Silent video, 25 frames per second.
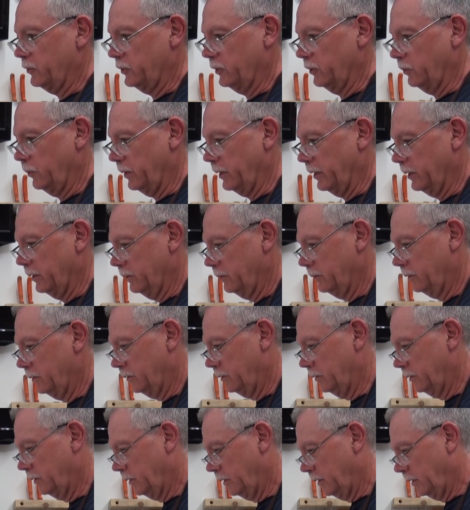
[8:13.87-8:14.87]
So you want
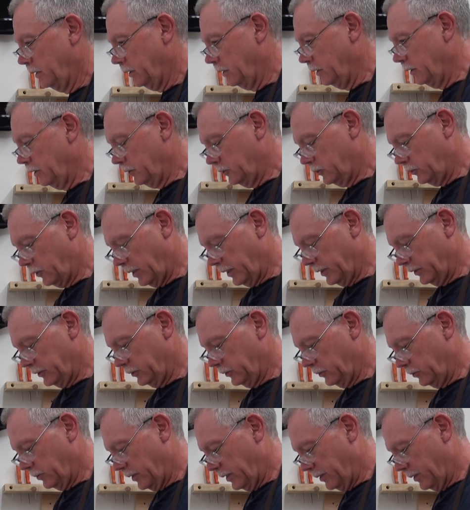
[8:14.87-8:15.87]
to try to